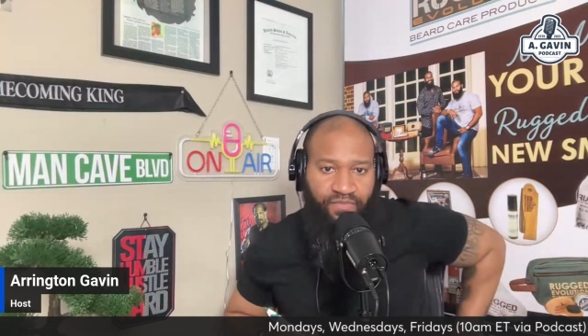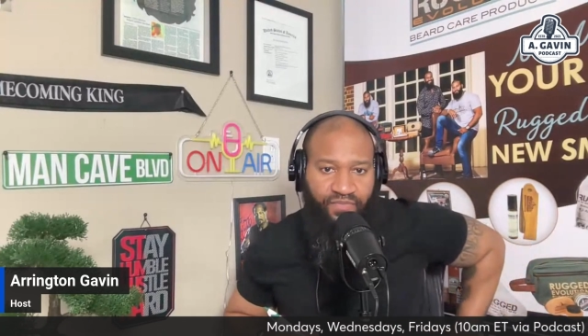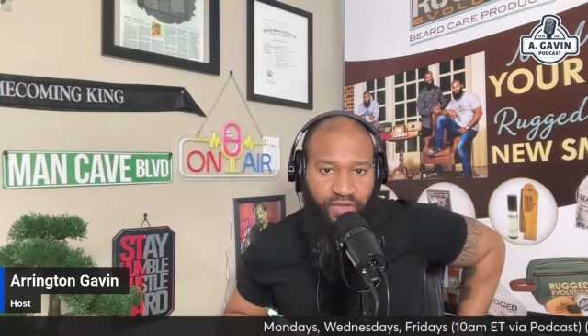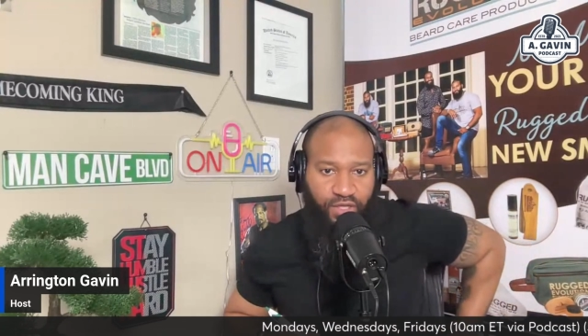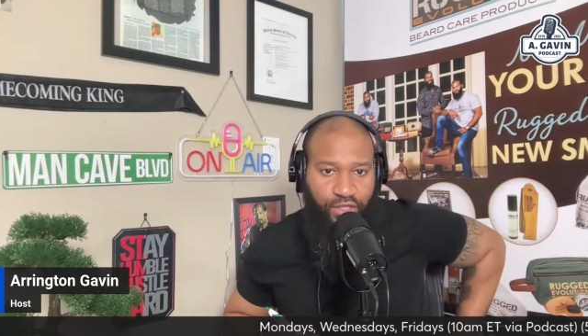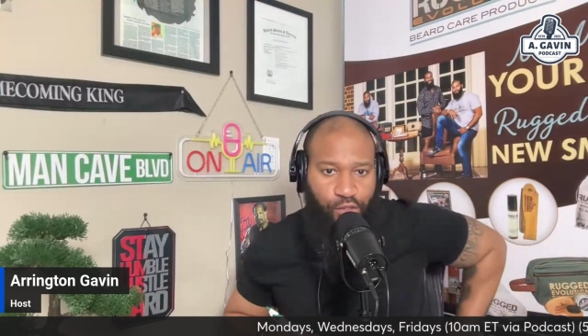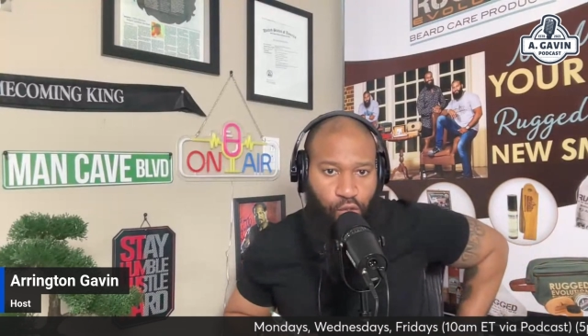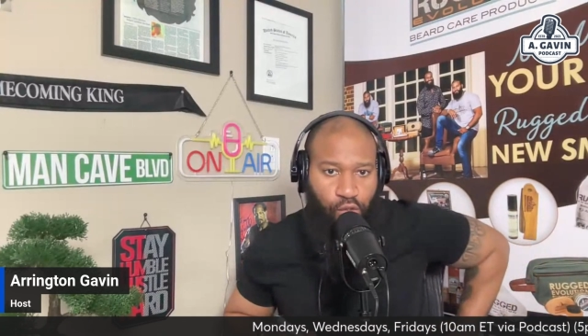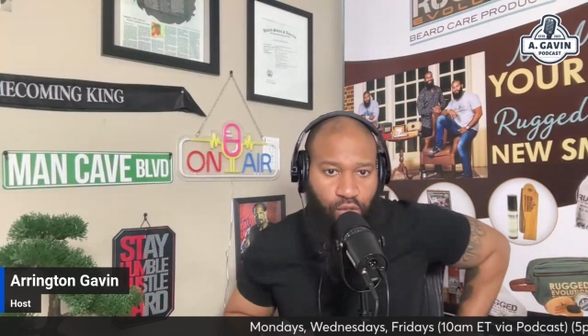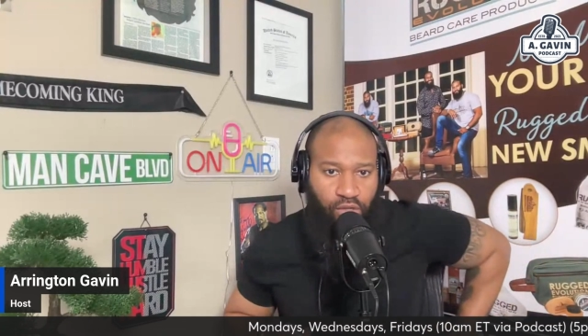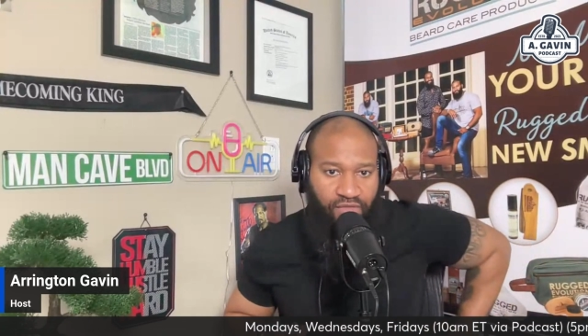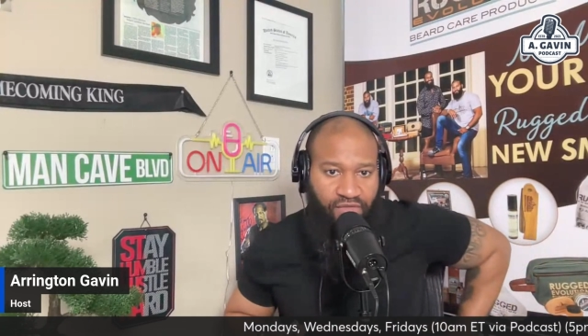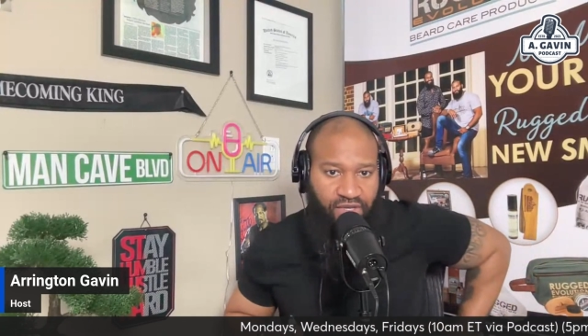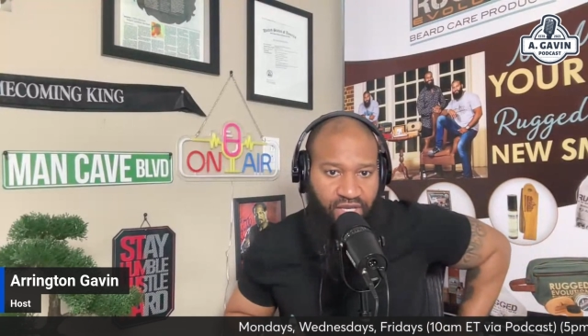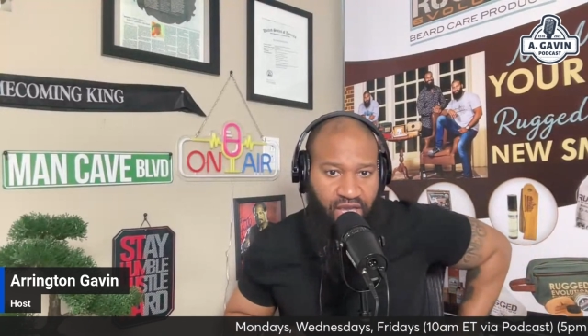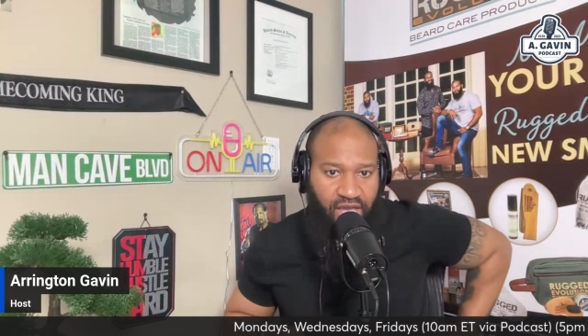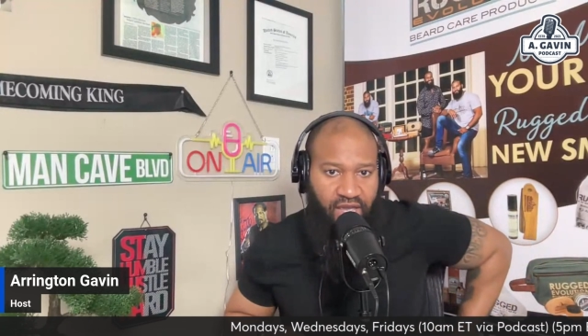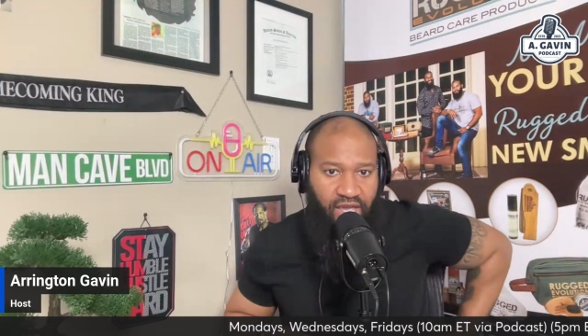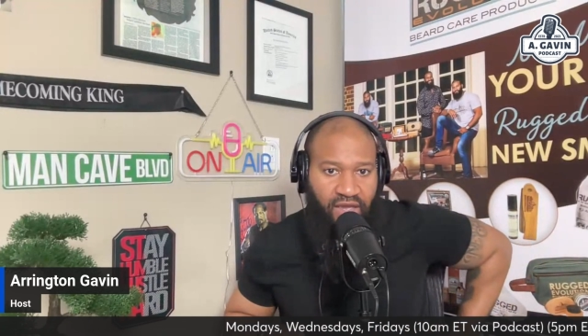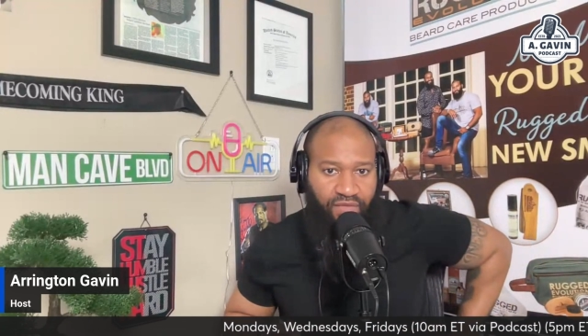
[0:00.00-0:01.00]
the Soul of
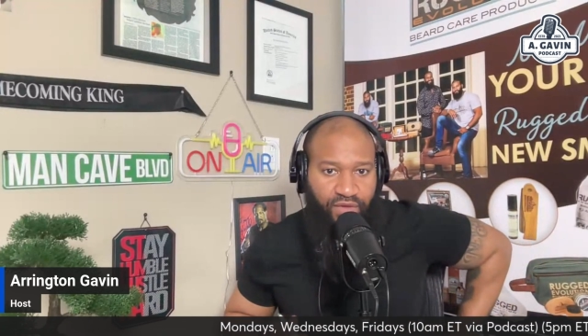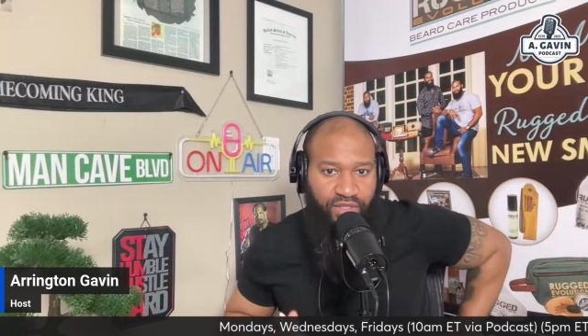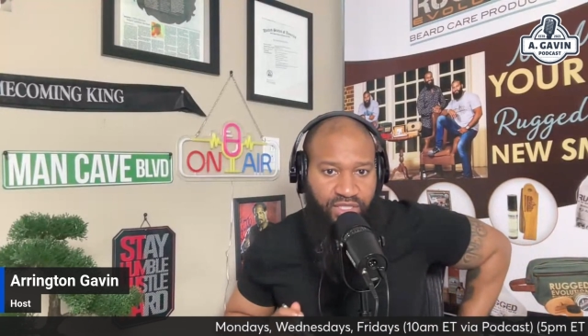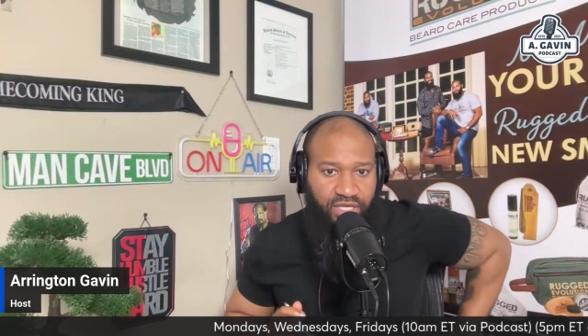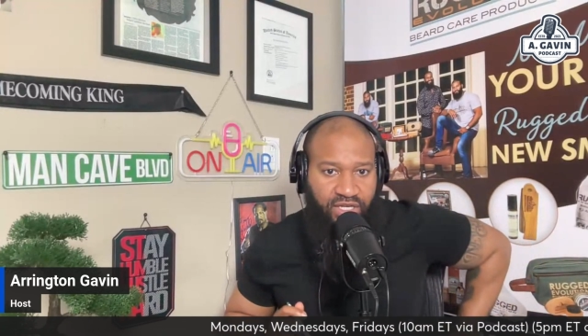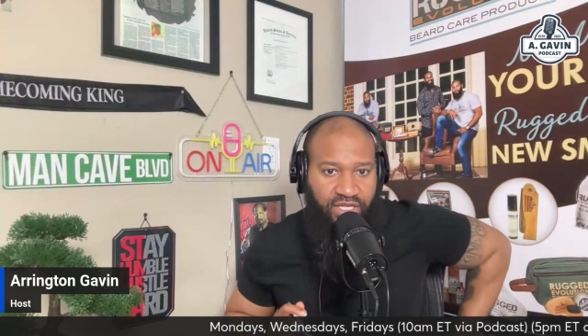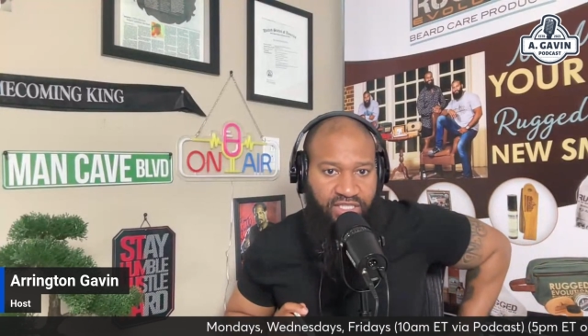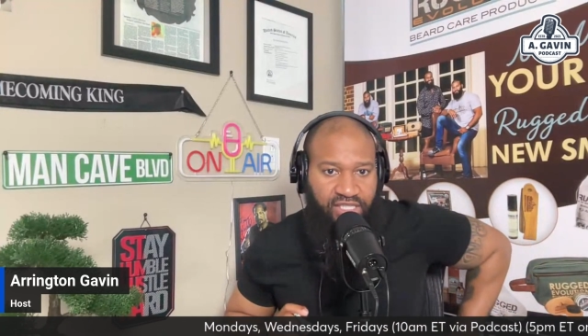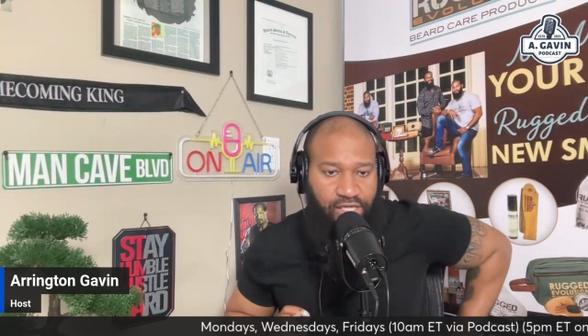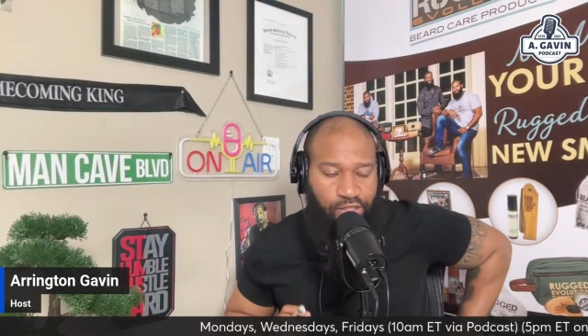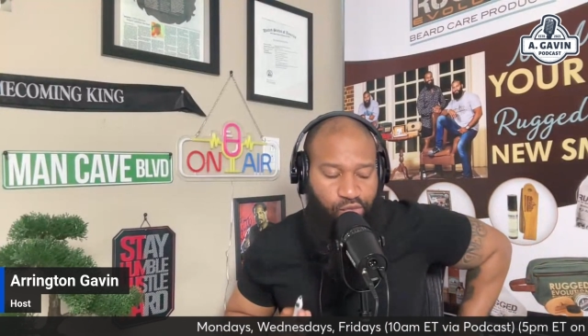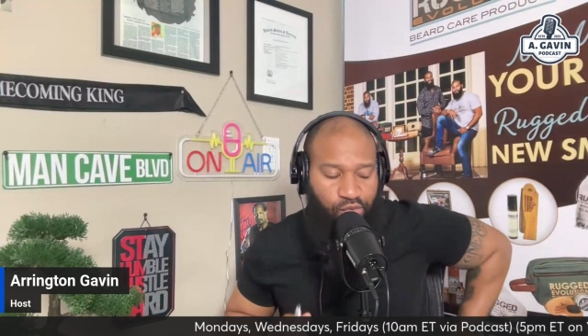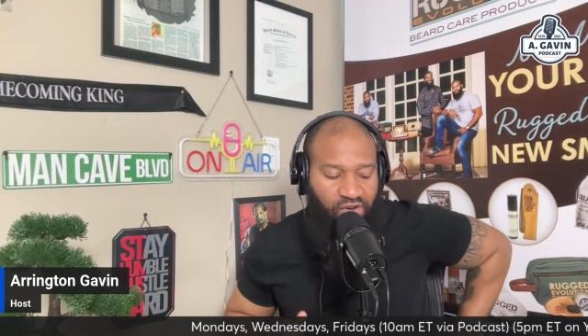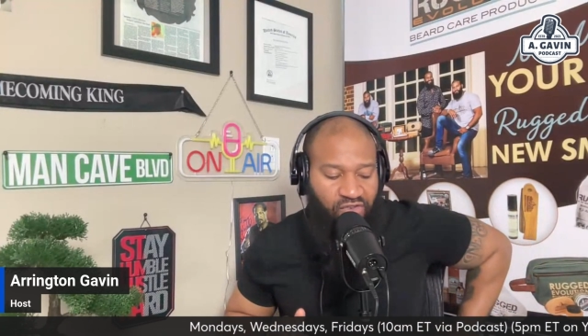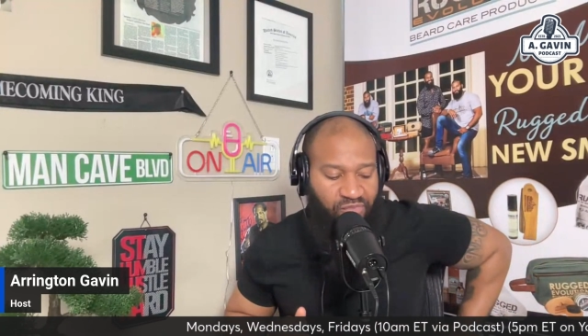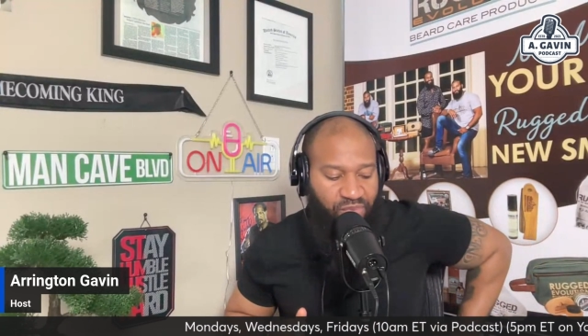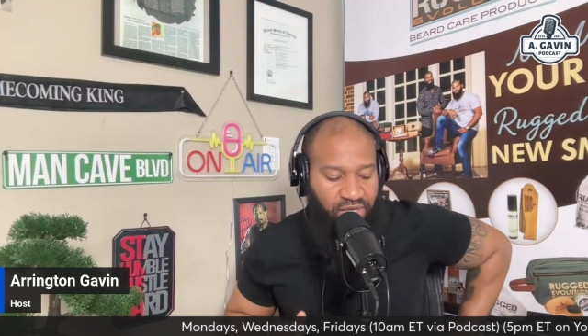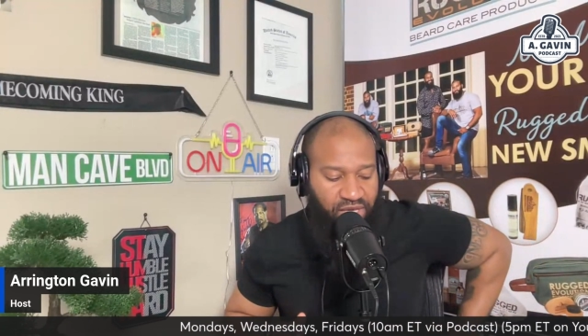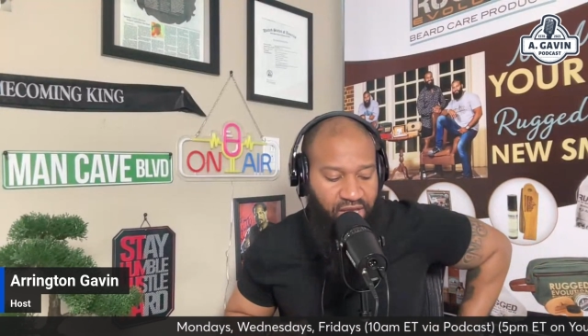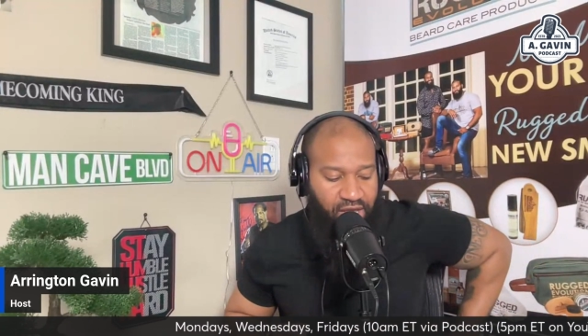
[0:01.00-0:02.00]
VA, every Sundays at 12
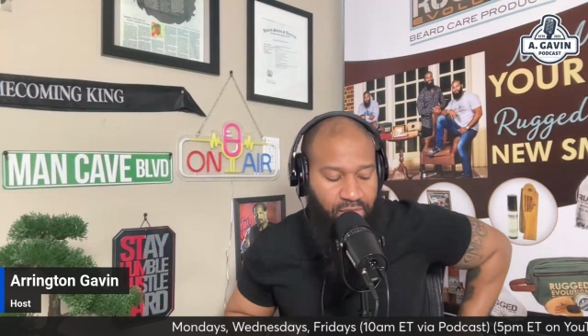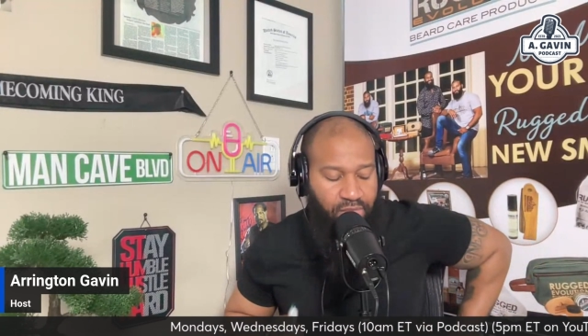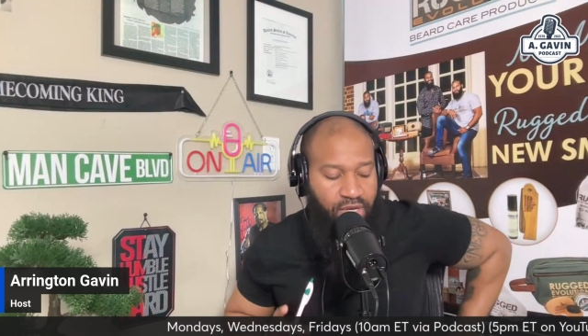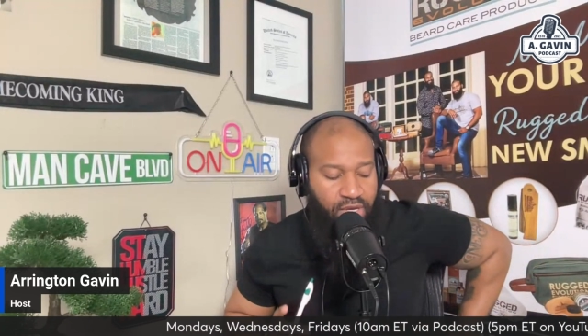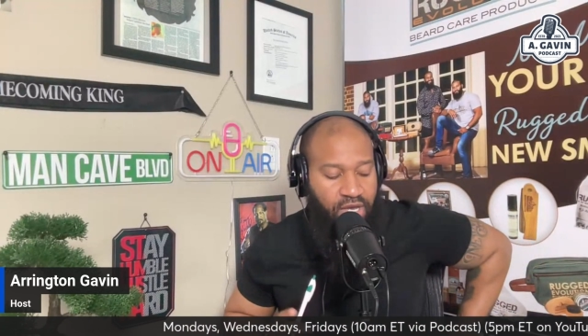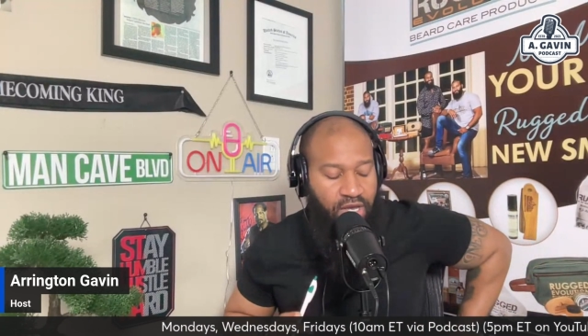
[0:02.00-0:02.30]
p.m.